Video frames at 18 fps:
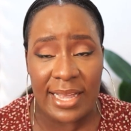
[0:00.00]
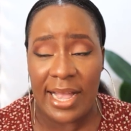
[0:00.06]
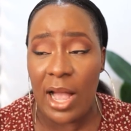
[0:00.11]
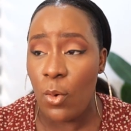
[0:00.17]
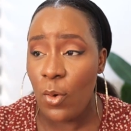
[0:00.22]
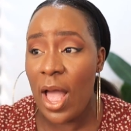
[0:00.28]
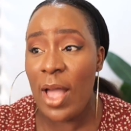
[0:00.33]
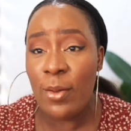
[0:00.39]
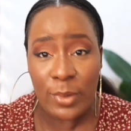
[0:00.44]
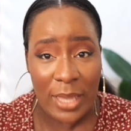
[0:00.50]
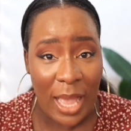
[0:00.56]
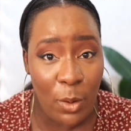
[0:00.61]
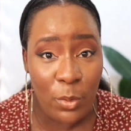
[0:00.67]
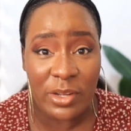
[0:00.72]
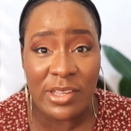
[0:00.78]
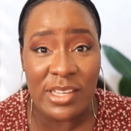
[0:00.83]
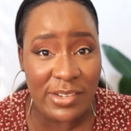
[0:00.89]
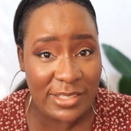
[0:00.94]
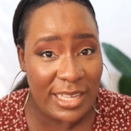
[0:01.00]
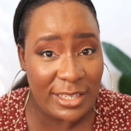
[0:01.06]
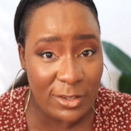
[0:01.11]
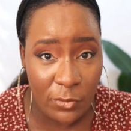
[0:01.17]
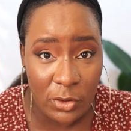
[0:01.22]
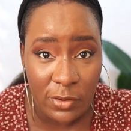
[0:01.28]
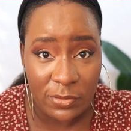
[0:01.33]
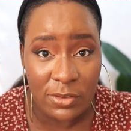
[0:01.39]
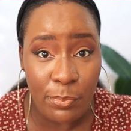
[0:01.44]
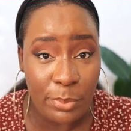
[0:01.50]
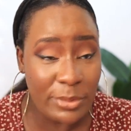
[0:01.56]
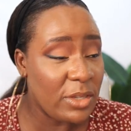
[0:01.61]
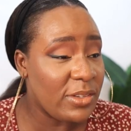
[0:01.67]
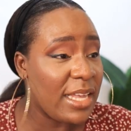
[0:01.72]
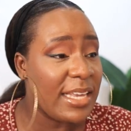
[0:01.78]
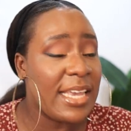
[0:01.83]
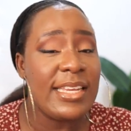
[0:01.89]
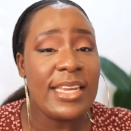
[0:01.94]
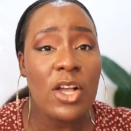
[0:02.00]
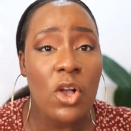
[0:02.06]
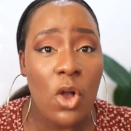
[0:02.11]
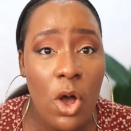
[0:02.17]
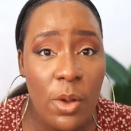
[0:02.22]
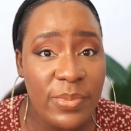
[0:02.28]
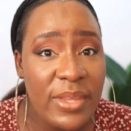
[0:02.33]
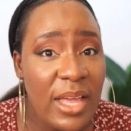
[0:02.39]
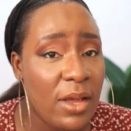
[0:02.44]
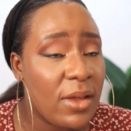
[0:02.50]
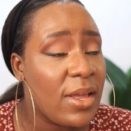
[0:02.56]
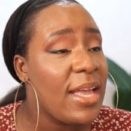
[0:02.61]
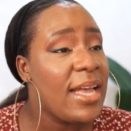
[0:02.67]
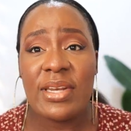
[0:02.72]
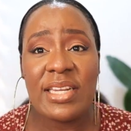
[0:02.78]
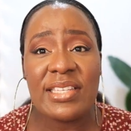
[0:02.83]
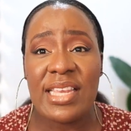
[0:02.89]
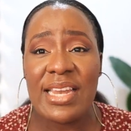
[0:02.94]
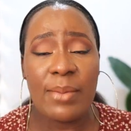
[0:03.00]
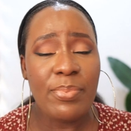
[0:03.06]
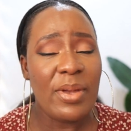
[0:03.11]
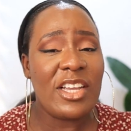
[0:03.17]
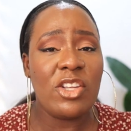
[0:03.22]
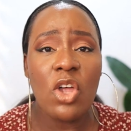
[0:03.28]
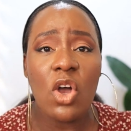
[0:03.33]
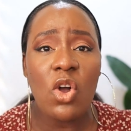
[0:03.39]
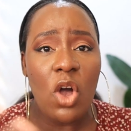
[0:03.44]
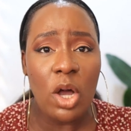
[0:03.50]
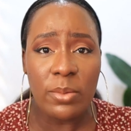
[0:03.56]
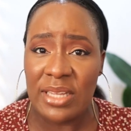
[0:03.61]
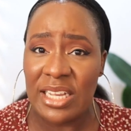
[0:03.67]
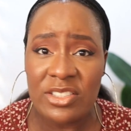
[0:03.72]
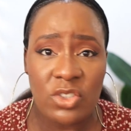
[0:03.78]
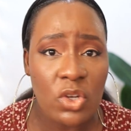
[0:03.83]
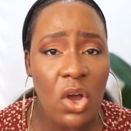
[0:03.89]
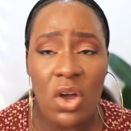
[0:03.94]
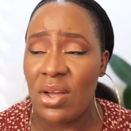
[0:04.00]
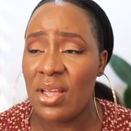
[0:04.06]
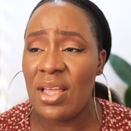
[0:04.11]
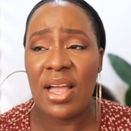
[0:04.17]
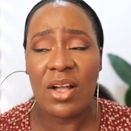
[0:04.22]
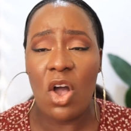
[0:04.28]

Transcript: Like, I was literally standing in front of the bus. I was like, he didn't come down. I mean, they said, I beg you, don't come down, Joe.